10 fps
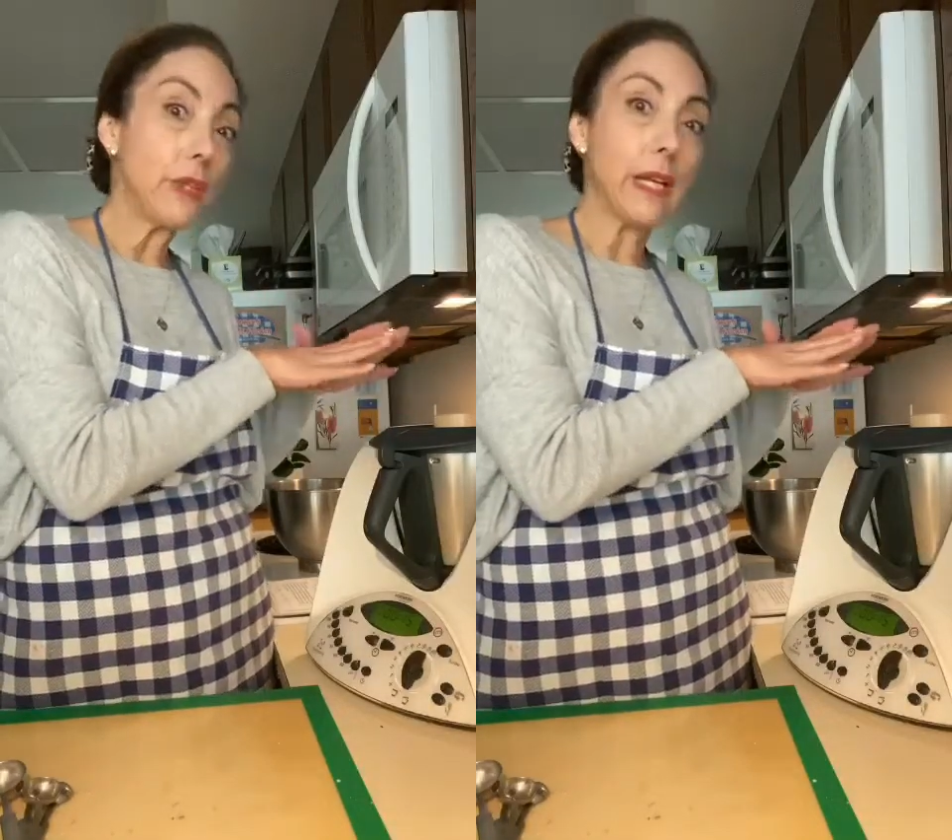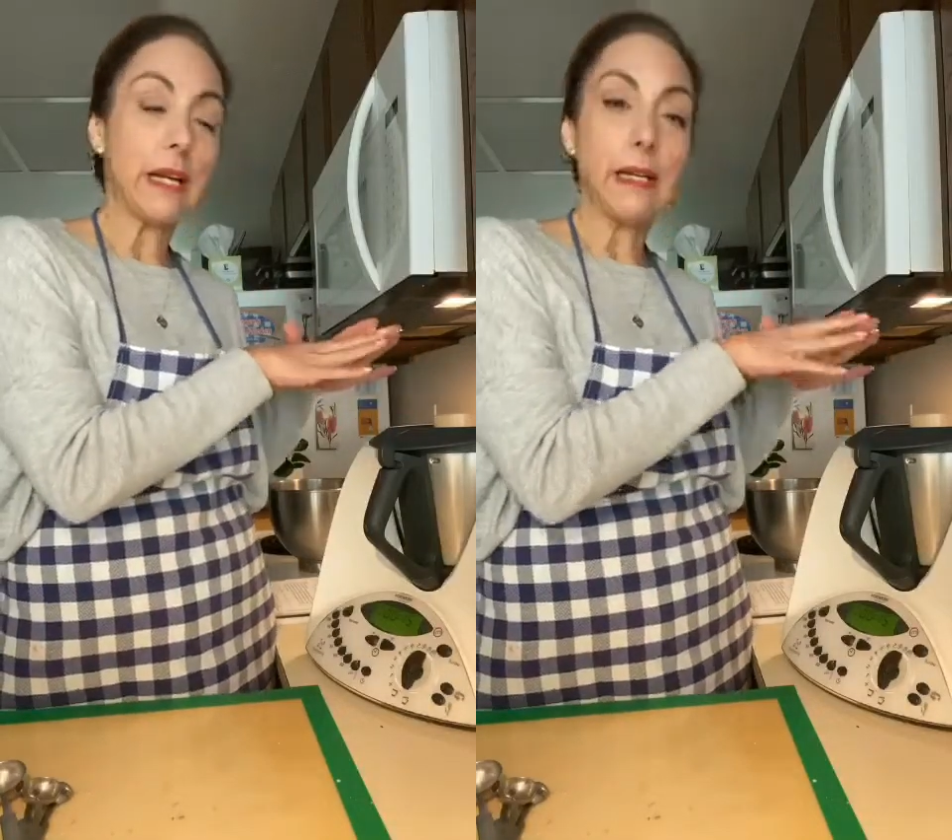
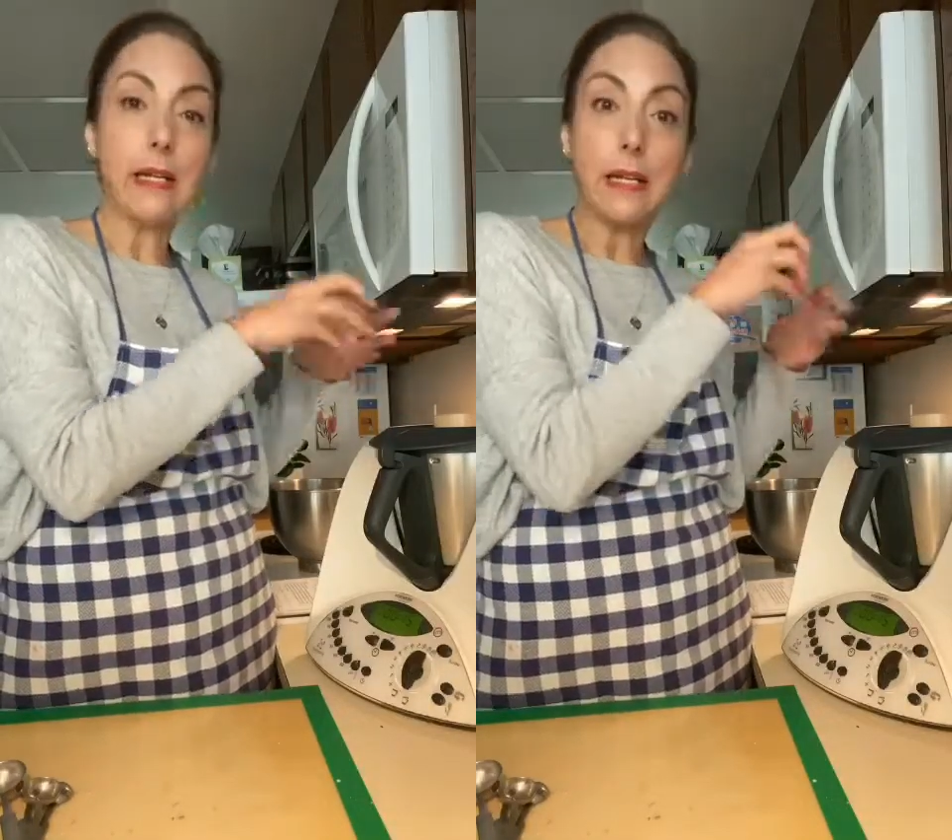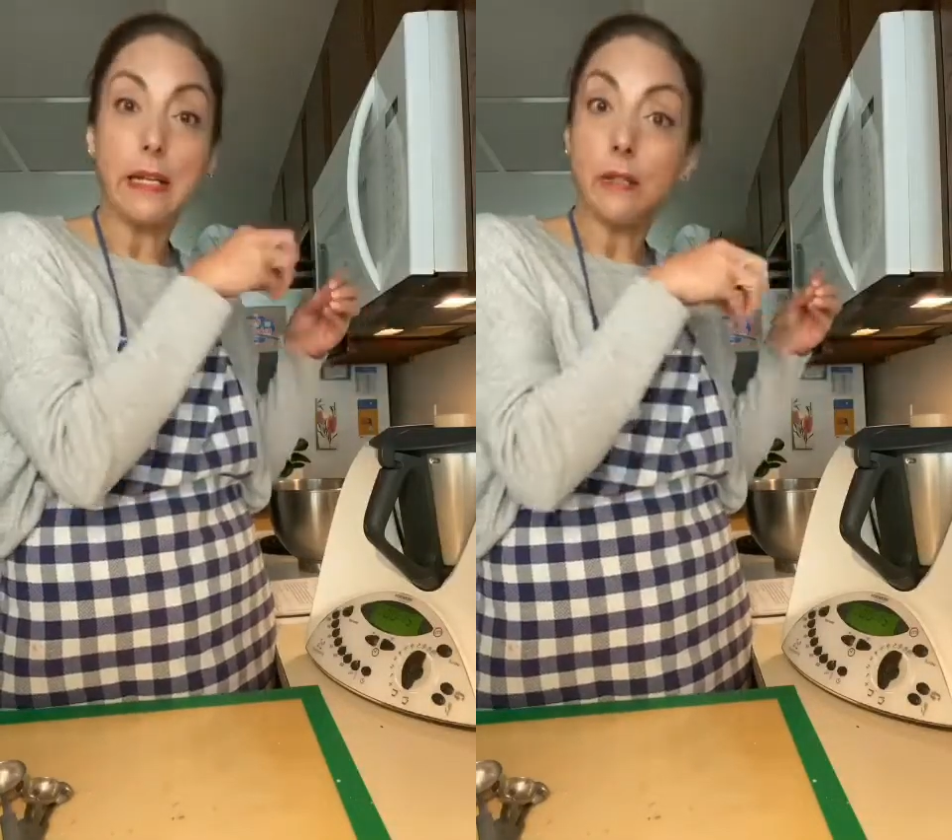that I
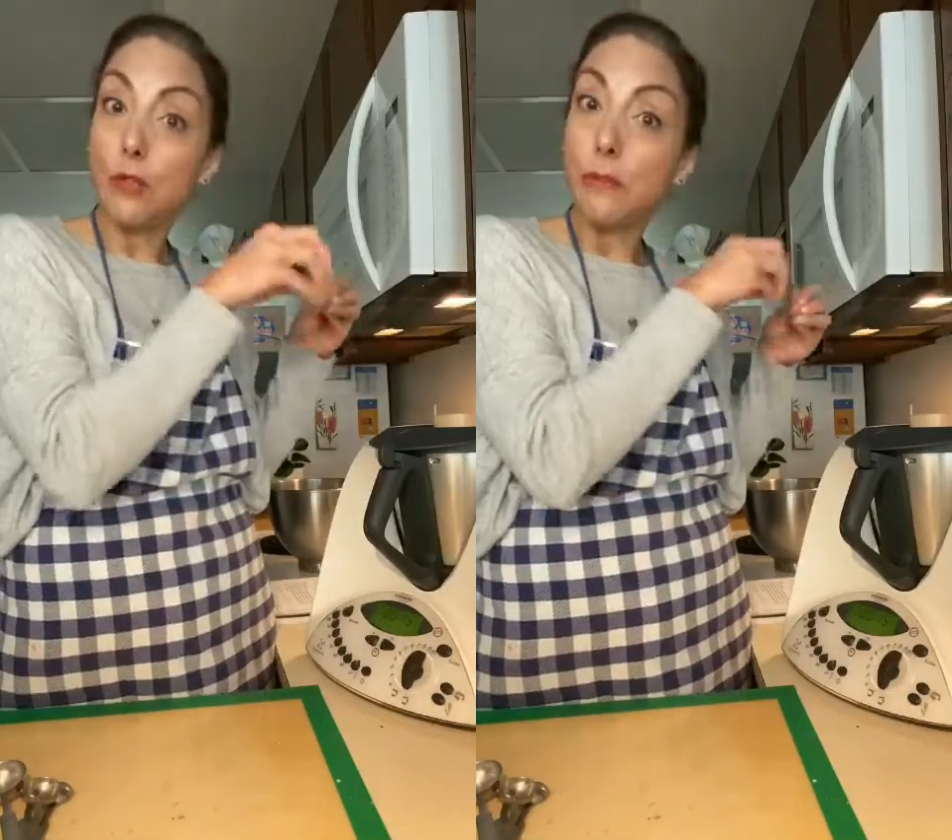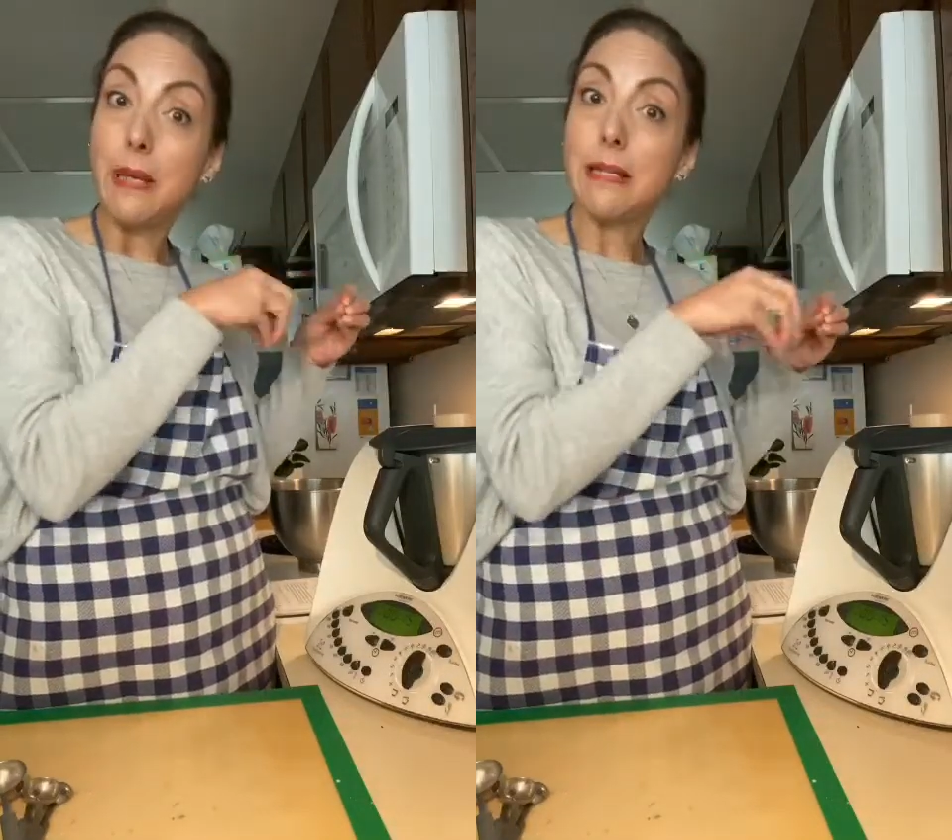need it
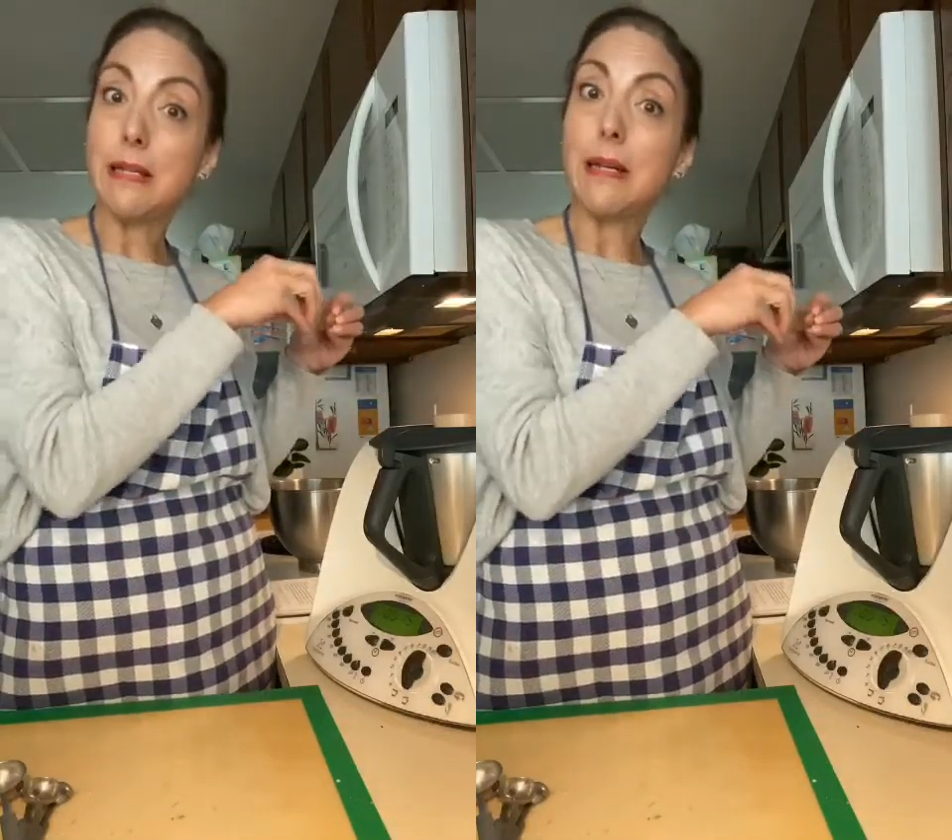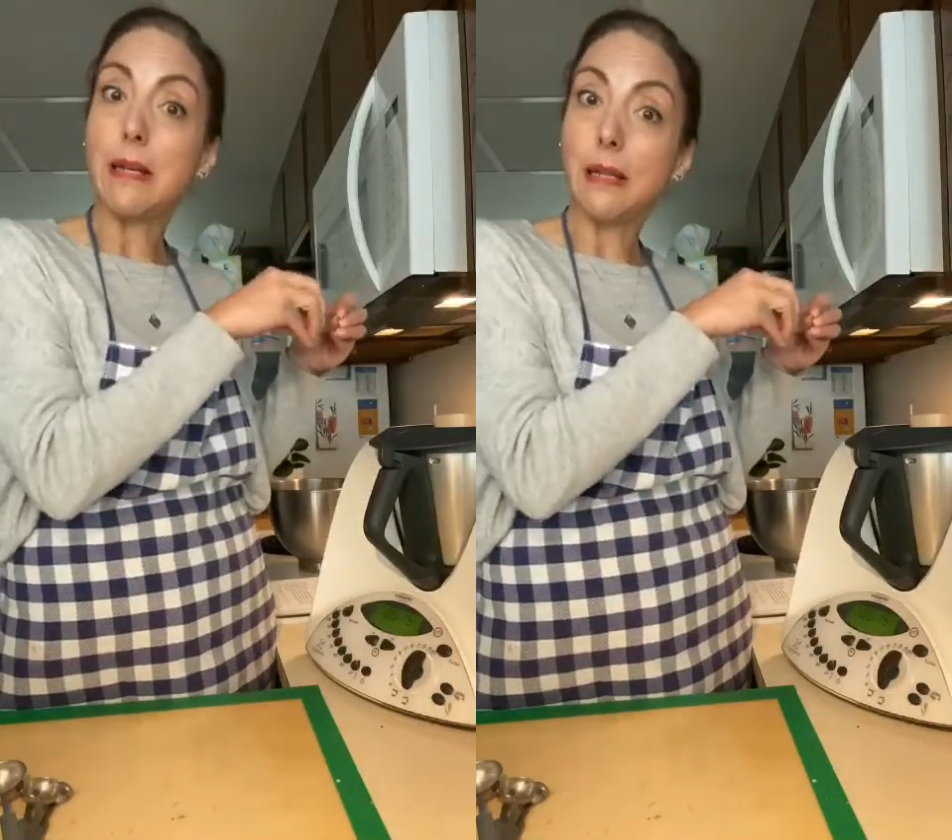to mix
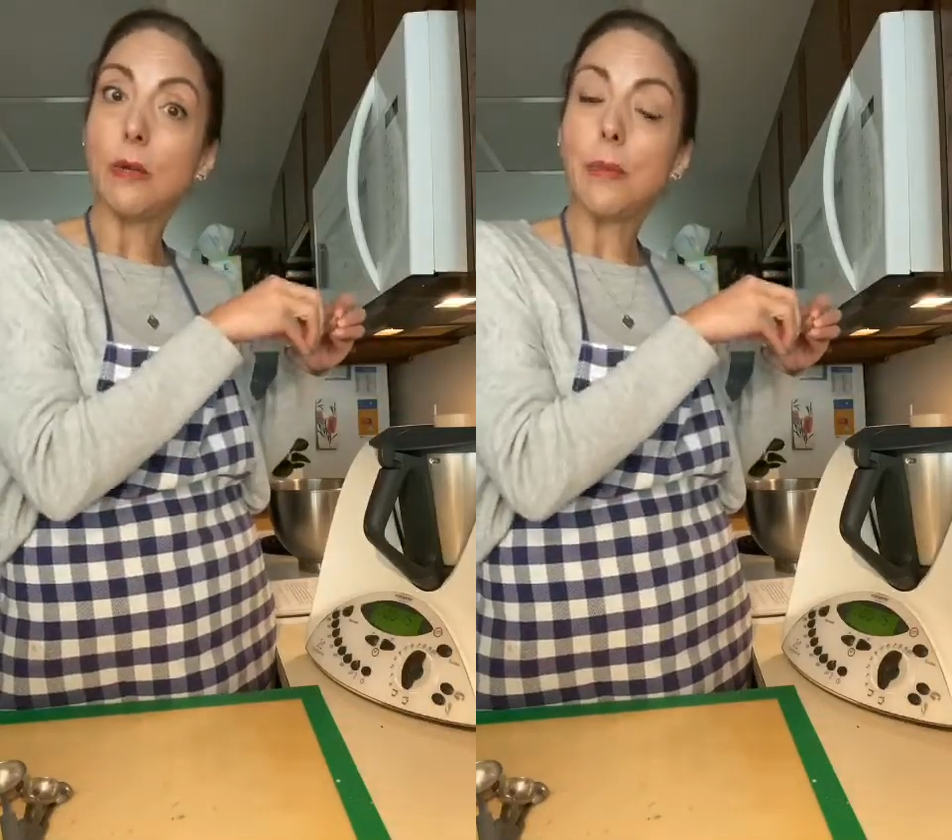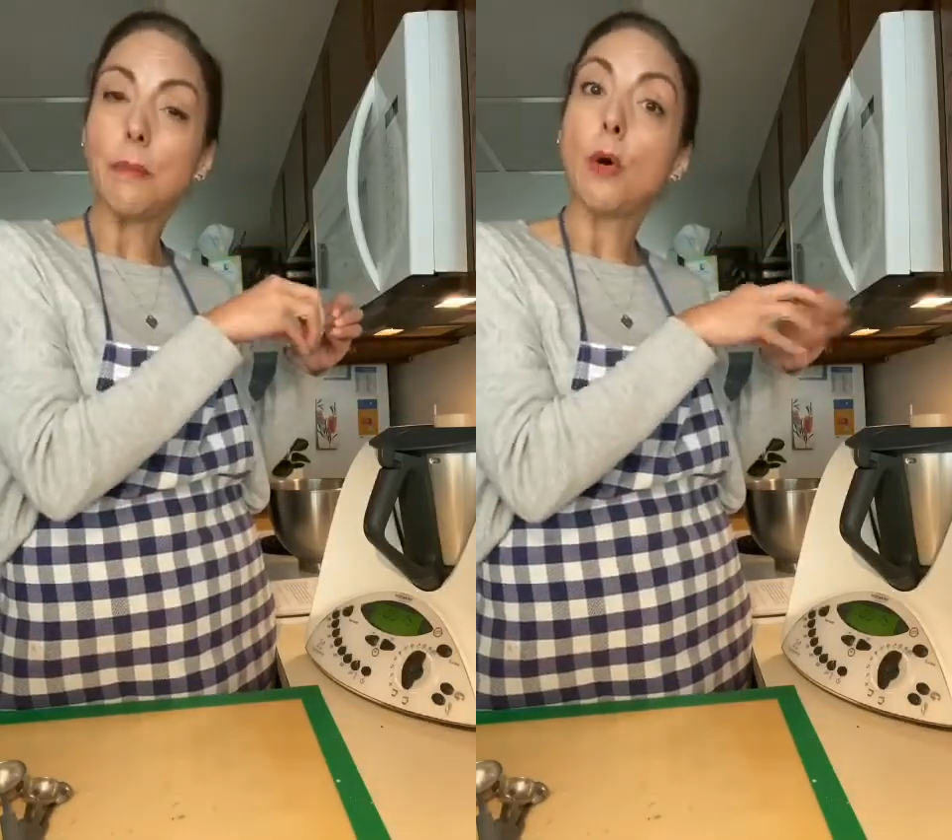it a little
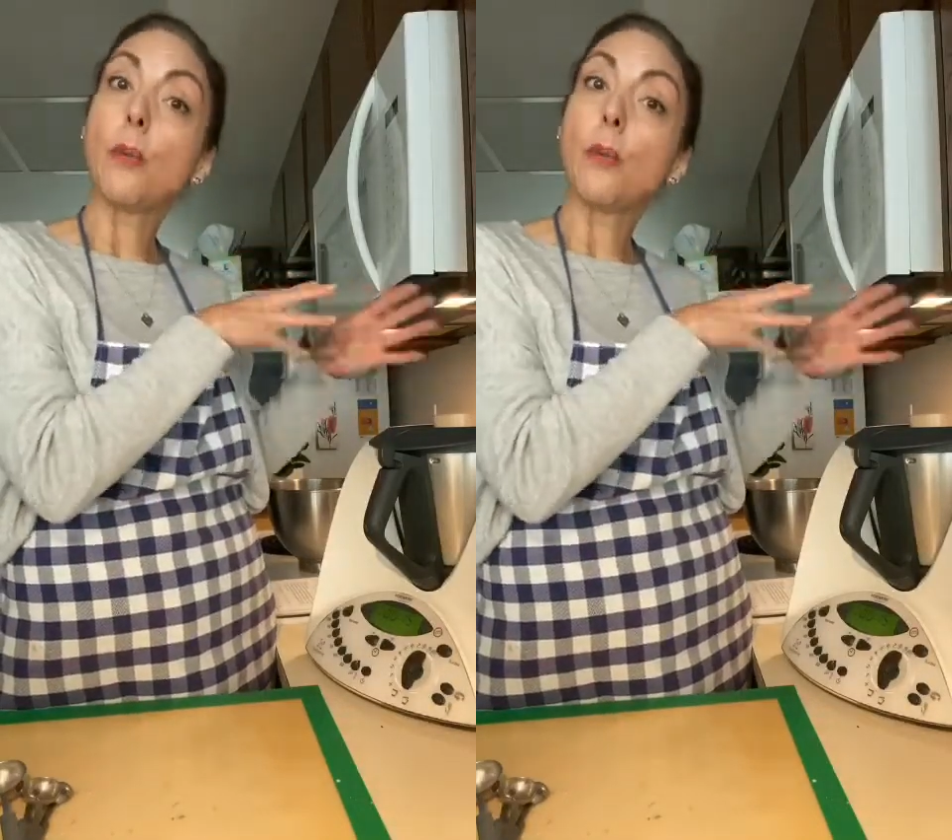bit more